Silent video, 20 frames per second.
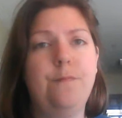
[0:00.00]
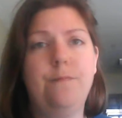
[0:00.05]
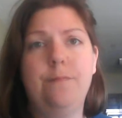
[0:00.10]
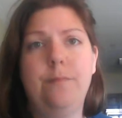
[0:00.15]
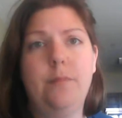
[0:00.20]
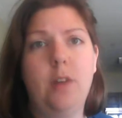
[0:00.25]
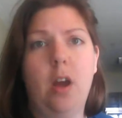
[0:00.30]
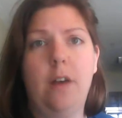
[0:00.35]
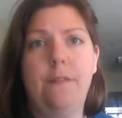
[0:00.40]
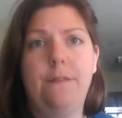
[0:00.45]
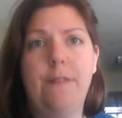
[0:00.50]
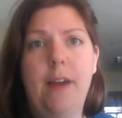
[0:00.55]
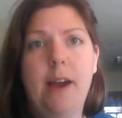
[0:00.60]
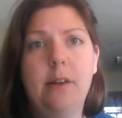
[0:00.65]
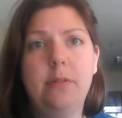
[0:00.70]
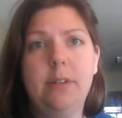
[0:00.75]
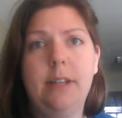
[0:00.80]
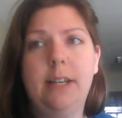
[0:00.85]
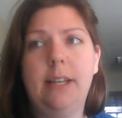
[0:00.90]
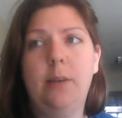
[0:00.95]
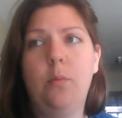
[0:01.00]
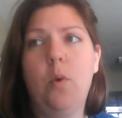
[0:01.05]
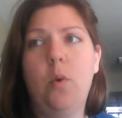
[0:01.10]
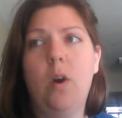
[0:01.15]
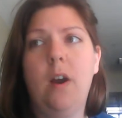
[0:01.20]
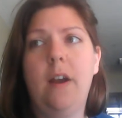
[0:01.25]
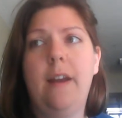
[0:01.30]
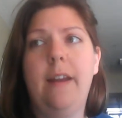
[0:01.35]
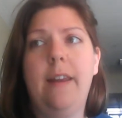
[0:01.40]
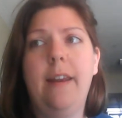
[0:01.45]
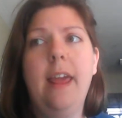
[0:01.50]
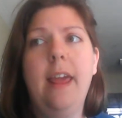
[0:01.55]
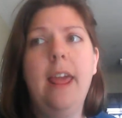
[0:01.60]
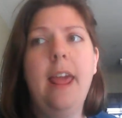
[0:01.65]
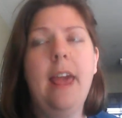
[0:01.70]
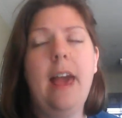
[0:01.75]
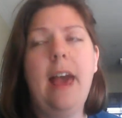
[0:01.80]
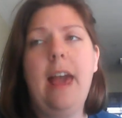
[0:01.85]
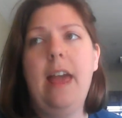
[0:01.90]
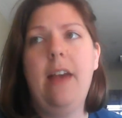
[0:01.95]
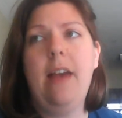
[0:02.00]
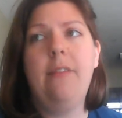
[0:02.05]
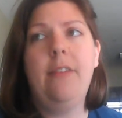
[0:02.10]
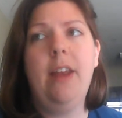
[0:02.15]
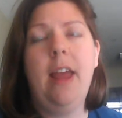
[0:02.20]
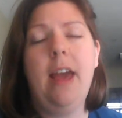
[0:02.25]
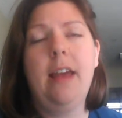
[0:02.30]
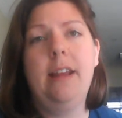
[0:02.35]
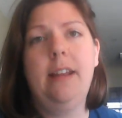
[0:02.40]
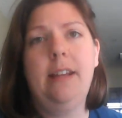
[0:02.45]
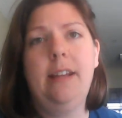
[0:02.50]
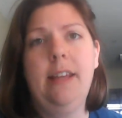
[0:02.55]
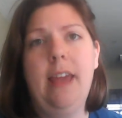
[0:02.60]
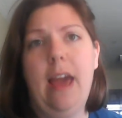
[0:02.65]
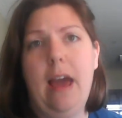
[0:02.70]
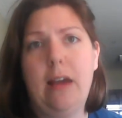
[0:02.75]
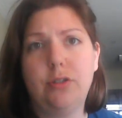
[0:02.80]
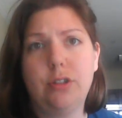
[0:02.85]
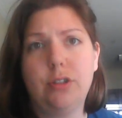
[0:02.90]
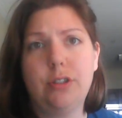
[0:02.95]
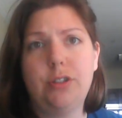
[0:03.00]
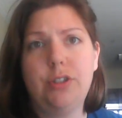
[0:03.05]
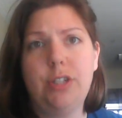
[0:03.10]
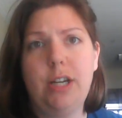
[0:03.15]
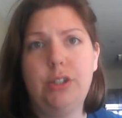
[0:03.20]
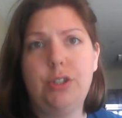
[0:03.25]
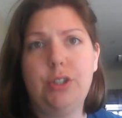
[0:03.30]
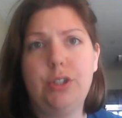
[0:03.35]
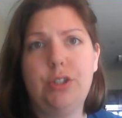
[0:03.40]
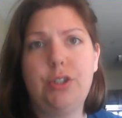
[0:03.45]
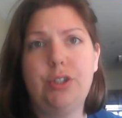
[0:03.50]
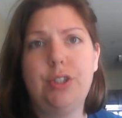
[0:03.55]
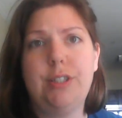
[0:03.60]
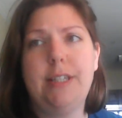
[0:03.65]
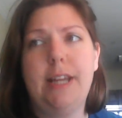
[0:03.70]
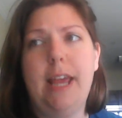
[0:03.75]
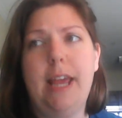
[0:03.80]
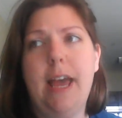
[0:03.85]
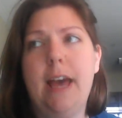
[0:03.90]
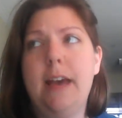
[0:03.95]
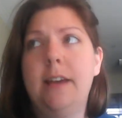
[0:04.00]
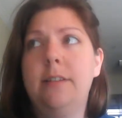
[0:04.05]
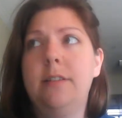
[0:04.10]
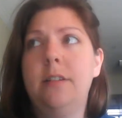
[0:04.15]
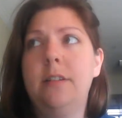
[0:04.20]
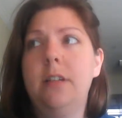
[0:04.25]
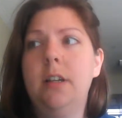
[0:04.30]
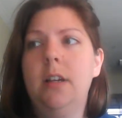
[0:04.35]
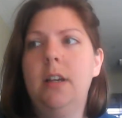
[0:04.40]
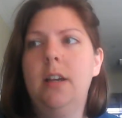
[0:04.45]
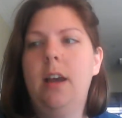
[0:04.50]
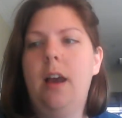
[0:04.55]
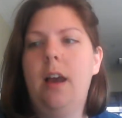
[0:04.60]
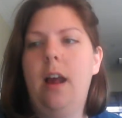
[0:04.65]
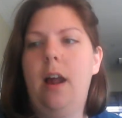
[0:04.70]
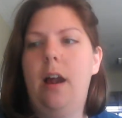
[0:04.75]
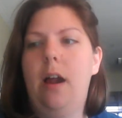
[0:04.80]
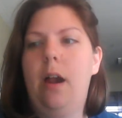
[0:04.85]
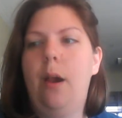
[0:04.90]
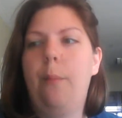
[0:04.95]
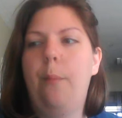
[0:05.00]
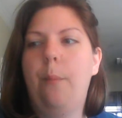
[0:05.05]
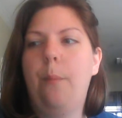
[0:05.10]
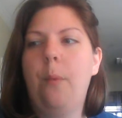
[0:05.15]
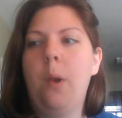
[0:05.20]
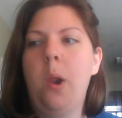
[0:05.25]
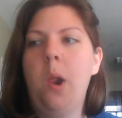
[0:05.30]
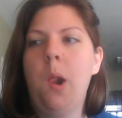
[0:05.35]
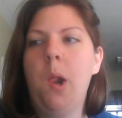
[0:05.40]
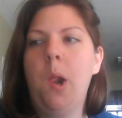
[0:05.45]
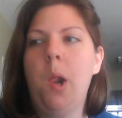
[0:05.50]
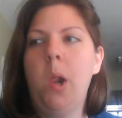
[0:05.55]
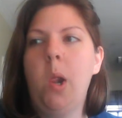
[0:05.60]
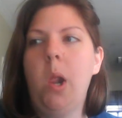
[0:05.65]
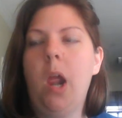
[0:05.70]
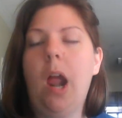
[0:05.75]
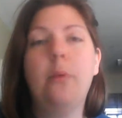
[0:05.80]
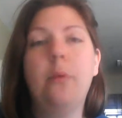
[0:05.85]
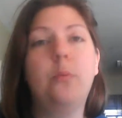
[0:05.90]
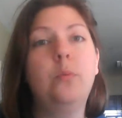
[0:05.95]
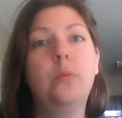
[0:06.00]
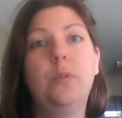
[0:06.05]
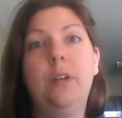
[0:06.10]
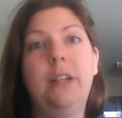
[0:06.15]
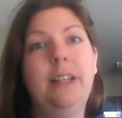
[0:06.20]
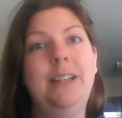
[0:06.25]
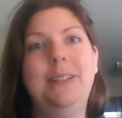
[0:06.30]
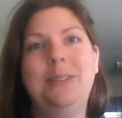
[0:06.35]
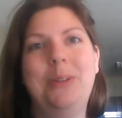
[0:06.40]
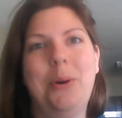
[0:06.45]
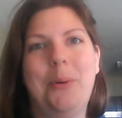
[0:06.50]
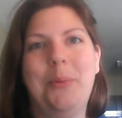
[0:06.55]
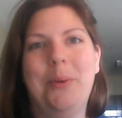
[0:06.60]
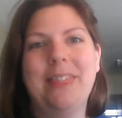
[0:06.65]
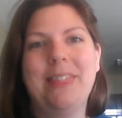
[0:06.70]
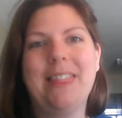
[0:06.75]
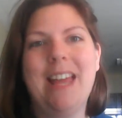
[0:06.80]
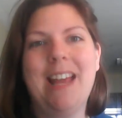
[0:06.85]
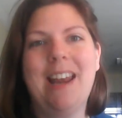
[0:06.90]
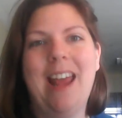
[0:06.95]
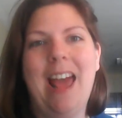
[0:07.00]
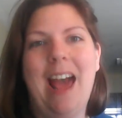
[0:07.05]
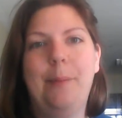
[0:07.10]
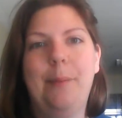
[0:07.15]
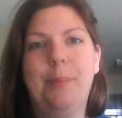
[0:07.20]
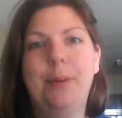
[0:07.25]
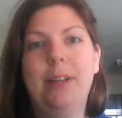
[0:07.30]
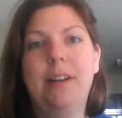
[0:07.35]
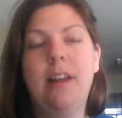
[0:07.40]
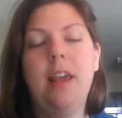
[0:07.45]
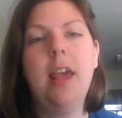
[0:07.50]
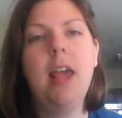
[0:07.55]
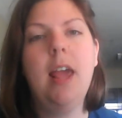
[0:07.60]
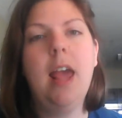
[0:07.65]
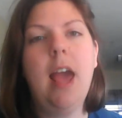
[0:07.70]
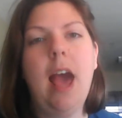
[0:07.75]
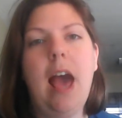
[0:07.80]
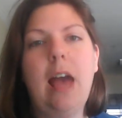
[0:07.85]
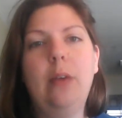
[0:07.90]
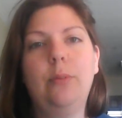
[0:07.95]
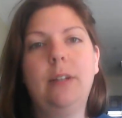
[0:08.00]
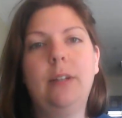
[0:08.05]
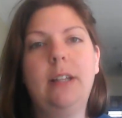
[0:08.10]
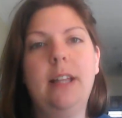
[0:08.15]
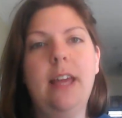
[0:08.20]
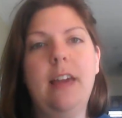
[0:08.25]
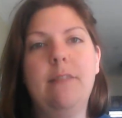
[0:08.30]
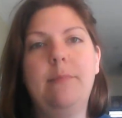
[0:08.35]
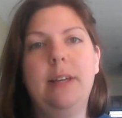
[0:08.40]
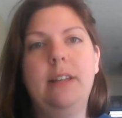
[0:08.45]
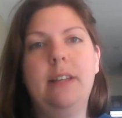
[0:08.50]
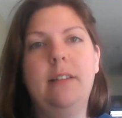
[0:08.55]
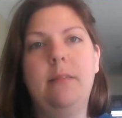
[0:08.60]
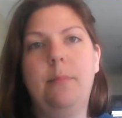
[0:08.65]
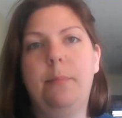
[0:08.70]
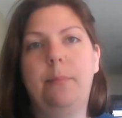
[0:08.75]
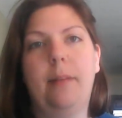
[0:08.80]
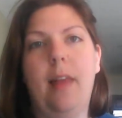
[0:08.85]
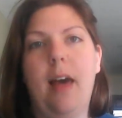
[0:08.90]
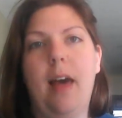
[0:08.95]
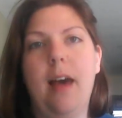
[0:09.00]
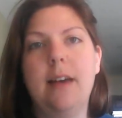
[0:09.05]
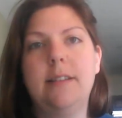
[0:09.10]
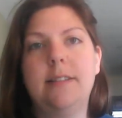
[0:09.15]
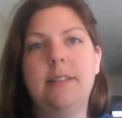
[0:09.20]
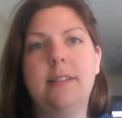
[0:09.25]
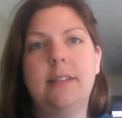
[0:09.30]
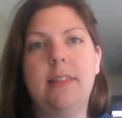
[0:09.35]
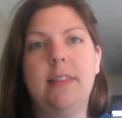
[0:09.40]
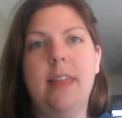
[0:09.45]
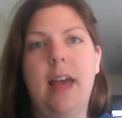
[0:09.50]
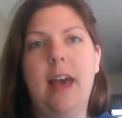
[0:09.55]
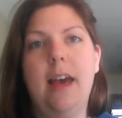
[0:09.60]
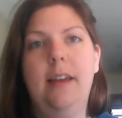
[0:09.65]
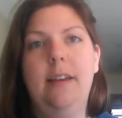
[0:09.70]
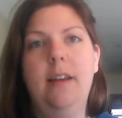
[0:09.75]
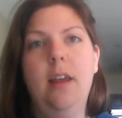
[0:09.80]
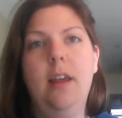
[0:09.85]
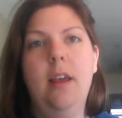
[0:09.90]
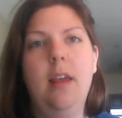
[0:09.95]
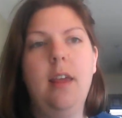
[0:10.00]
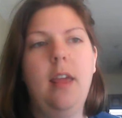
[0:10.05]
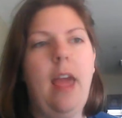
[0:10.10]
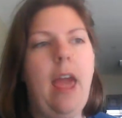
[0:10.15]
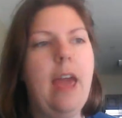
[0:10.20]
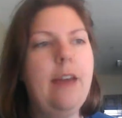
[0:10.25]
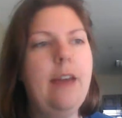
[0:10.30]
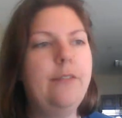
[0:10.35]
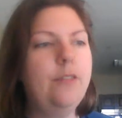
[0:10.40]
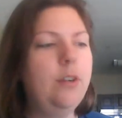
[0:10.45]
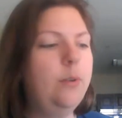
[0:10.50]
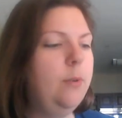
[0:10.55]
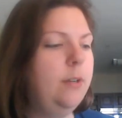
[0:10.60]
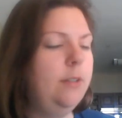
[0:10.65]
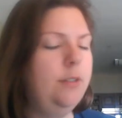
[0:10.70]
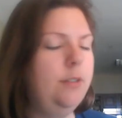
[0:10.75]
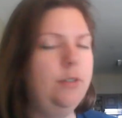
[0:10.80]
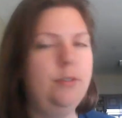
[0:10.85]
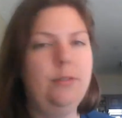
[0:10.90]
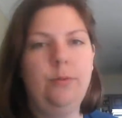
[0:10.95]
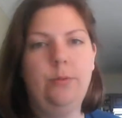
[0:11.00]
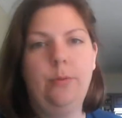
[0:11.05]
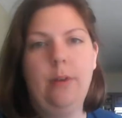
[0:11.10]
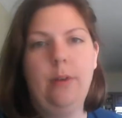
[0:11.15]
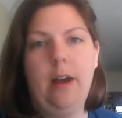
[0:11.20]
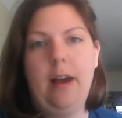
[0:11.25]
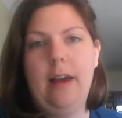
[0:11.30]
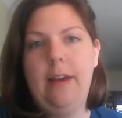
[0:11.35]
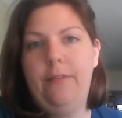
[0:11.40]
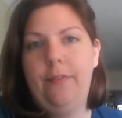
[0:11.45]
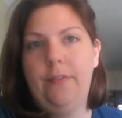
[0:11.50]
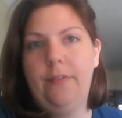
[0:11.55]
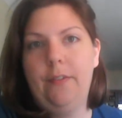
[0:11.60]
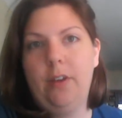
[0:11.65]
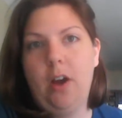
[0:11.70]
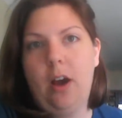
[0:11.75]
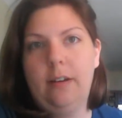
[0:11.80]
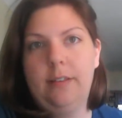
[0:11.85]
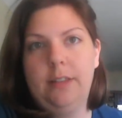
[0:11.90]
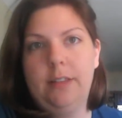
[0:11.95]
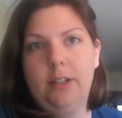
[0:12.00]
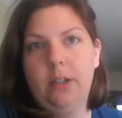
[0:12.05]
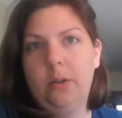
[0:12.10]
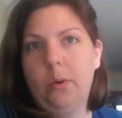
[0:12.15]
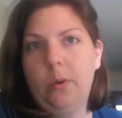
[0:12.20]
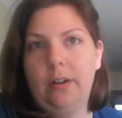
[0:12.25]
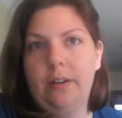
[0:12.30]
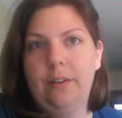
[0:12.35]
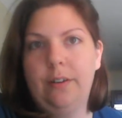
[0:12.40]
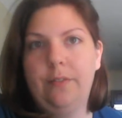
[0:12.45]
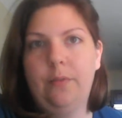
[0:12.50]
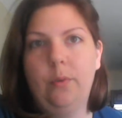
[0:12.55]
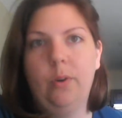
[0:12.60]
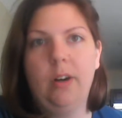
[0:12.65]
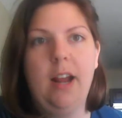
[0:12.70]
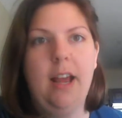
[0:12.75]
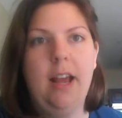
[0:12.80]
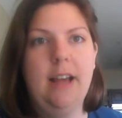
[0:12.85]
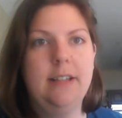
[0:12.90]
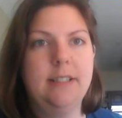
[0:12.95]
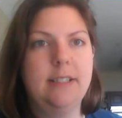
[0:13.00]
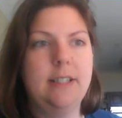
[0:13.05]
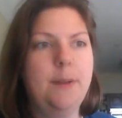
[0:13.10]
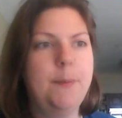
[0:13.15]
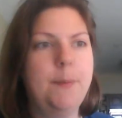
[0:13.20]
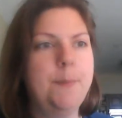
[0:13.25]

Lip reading: not found anyone. I haven't had any address changes just yet. Um, I really don't want that to happen. I really have been blessed that everyone who I've gotten their order for has